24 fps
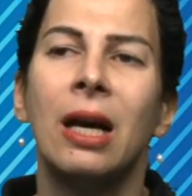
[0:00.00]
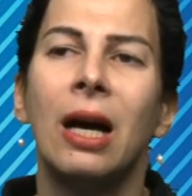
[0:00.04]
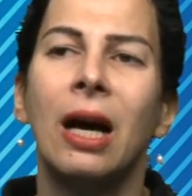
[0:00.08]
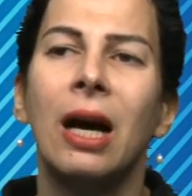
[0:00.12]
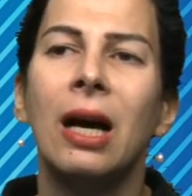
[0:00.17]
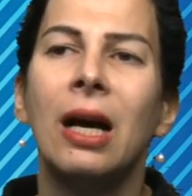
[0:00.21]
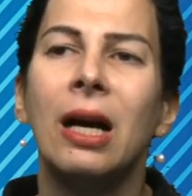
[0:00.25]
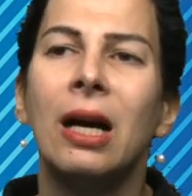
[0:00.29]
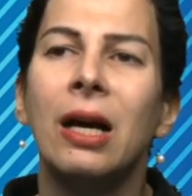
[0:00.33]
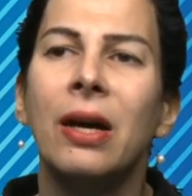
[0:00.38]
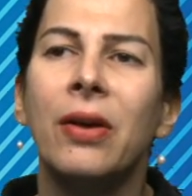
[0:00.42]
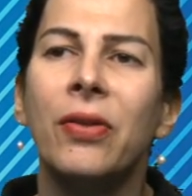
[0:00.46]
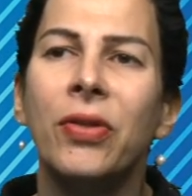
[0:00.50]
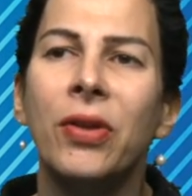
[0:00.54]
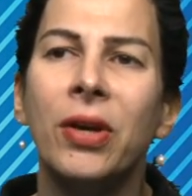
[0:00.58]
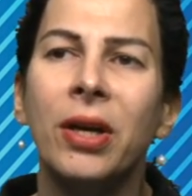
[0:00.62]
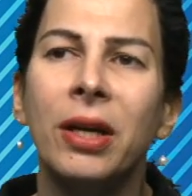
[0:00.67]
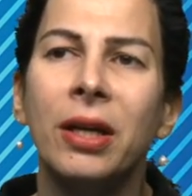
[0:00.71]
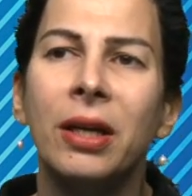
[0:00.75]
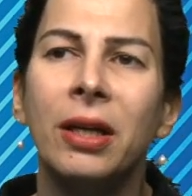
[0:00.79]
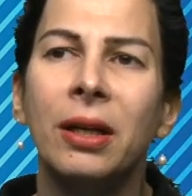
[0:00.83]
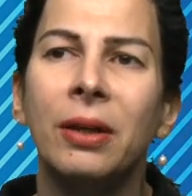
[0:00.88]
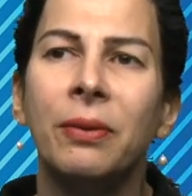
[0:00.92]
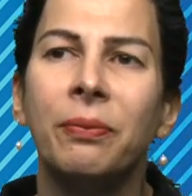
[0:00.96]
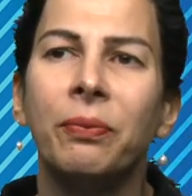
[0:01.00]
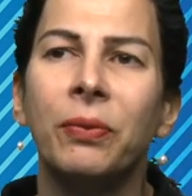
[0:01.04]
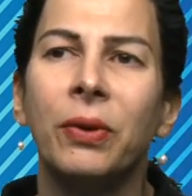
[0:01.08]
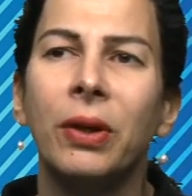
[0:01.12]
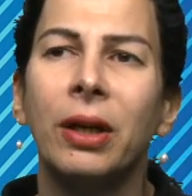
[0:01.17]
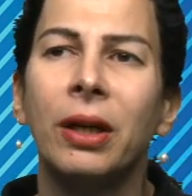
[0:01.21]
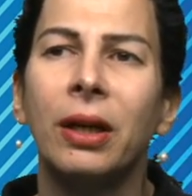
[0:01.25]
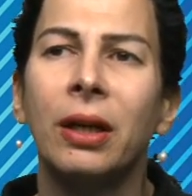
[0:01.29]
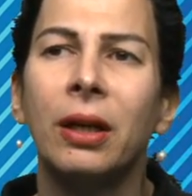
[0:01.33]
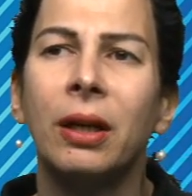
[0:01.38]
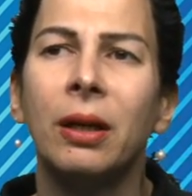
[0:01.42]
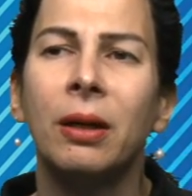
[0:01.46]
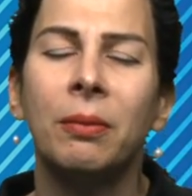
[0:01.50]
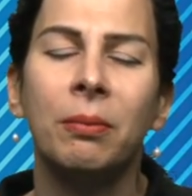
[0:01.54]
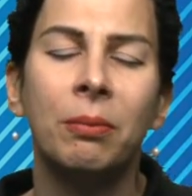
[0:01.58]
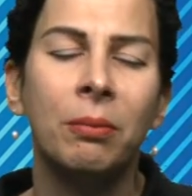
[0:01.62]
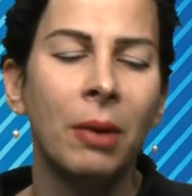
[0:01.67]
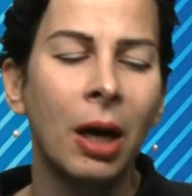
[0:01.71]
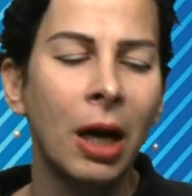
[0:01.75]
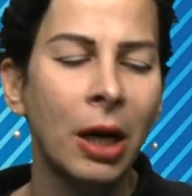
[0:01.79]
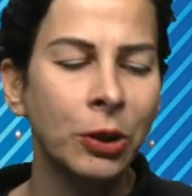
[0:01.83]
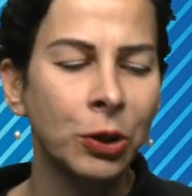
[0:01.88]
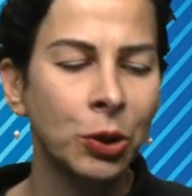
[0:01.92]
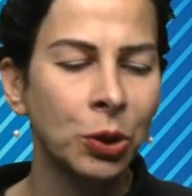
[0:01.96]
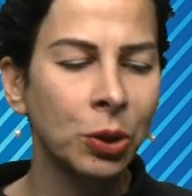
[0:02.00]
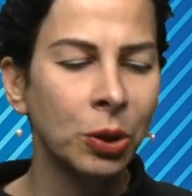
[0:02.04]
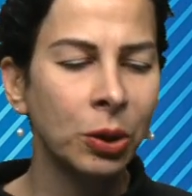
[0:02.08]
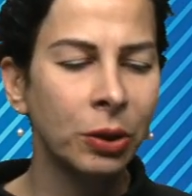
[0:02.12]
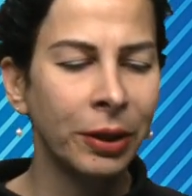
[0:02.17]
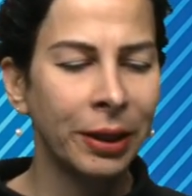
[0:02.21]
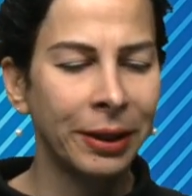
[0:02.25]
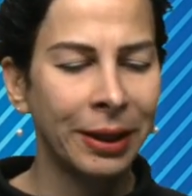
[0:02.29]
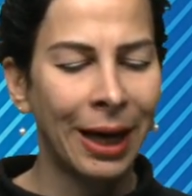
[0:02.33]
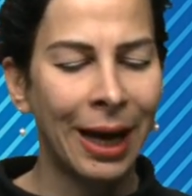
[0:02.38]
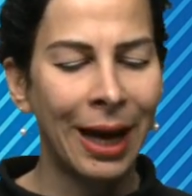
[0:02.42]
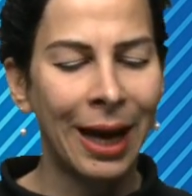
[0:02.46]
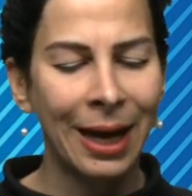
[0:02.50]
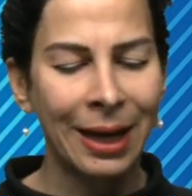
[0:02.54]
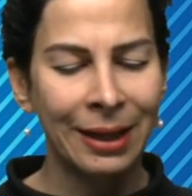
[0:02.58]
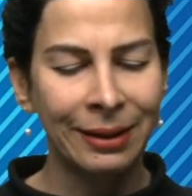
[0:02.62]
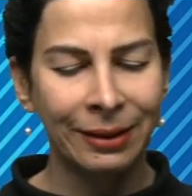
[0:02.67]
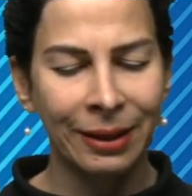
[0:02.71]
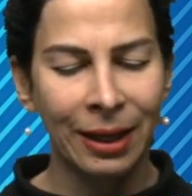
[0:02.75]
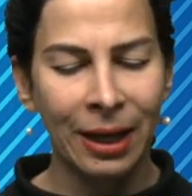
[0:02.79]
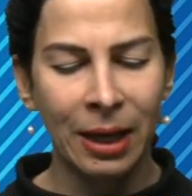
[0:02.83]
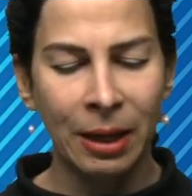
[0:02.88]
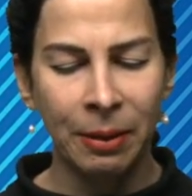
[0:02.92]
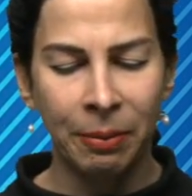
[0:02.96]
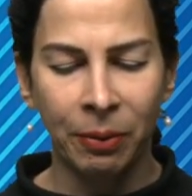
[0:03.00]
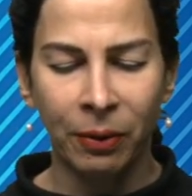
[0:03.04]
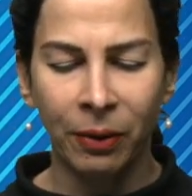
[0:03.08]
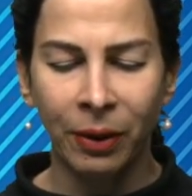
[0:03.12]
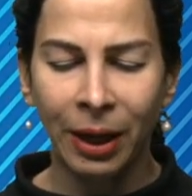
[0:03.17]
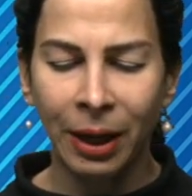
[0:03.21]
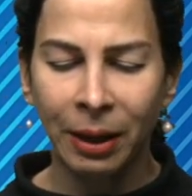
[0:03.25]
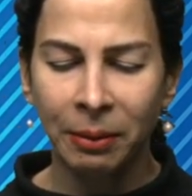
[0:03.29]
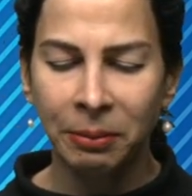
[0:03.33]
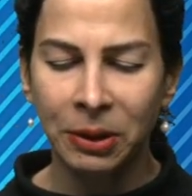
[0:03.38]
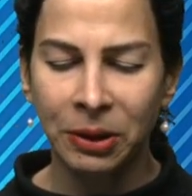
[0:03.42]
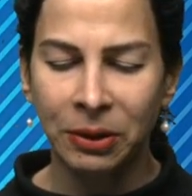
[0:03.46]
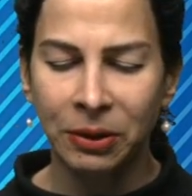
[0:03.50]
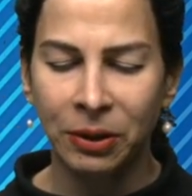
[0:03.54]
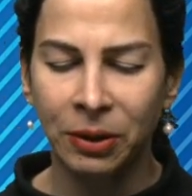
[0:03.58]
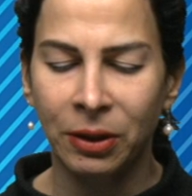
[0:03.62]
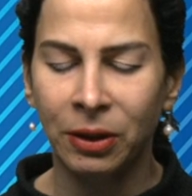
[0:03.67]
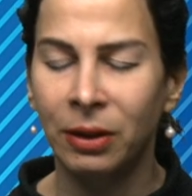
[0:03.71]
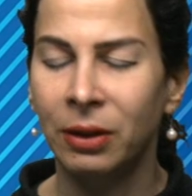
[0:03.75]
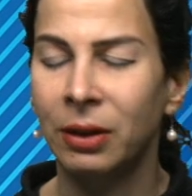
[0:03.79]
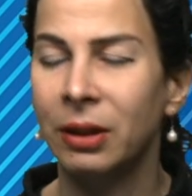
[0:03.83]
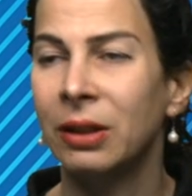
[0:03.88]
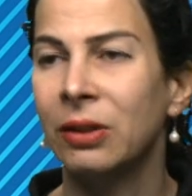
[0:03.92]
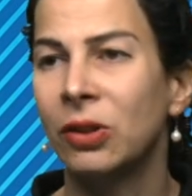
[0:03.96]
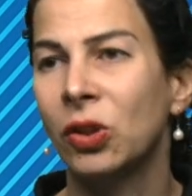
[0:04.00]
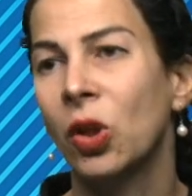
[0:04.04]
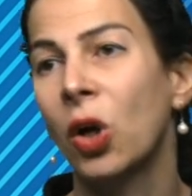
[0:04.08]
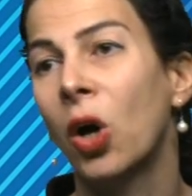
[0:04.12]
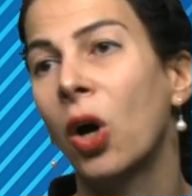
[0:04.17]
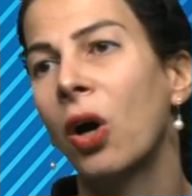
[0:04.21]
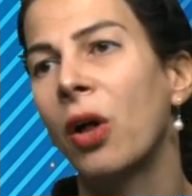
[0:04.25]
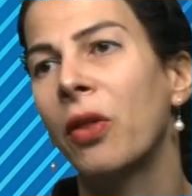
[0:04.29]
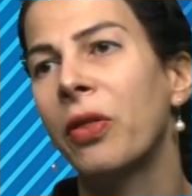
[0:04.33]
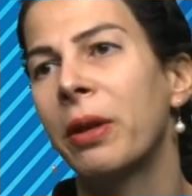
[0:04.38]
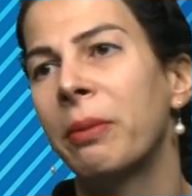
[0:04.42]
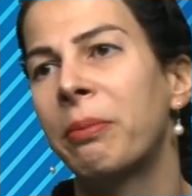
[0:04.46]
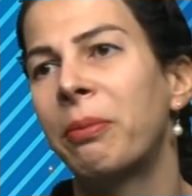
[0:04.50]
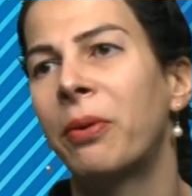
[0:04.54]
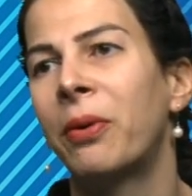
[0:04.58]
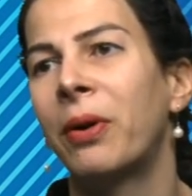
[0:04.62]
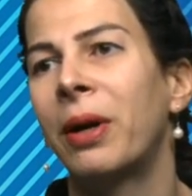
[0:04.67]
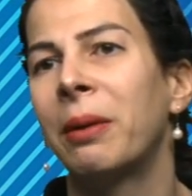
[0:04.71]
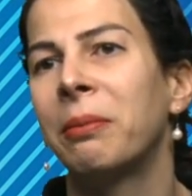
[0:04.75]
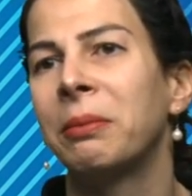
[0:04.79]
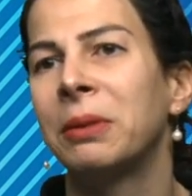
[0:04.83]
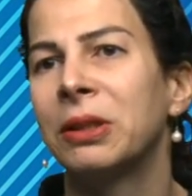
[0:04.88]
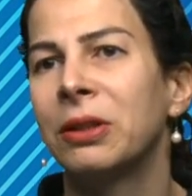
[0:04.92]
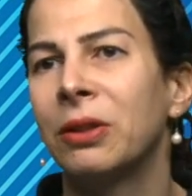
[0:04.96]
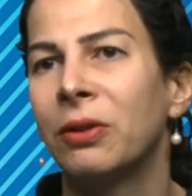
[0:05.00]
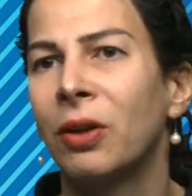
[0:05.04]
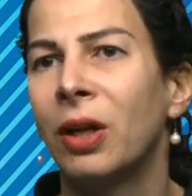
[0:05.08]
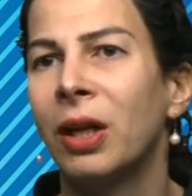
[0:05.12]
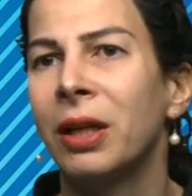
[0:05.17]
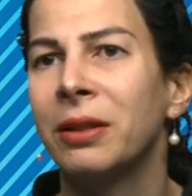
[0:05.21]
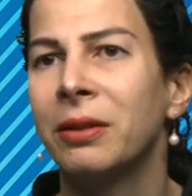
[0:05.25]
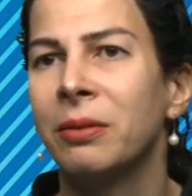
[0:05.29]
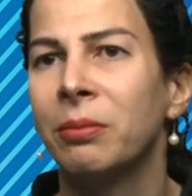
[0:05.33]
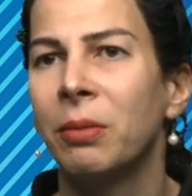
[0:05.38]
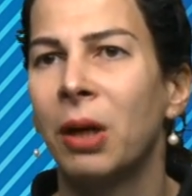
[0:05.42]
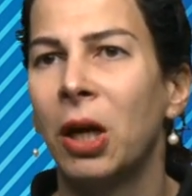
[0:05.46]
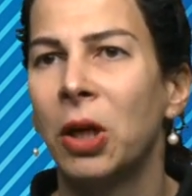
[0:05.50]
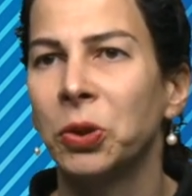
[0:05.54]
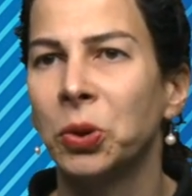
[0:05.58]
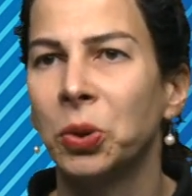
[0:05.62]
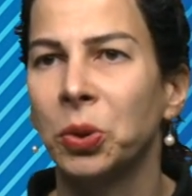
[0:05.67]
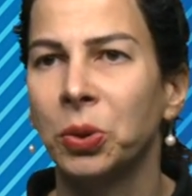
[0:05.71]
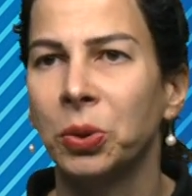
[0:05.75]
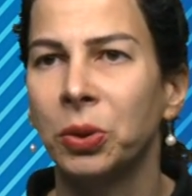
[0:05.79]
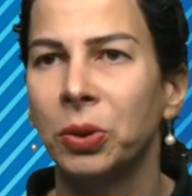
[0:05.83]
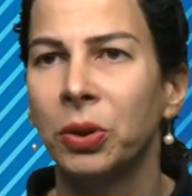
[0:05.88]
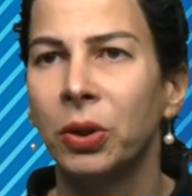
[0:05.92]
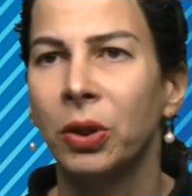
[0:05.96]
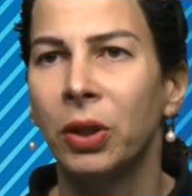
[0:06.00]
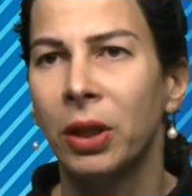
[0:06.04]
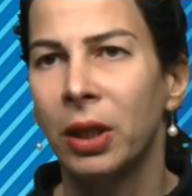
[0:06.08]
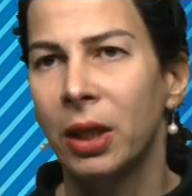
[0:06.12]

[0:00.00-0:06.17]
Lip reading: The module that has a parameter is called the parameterized module.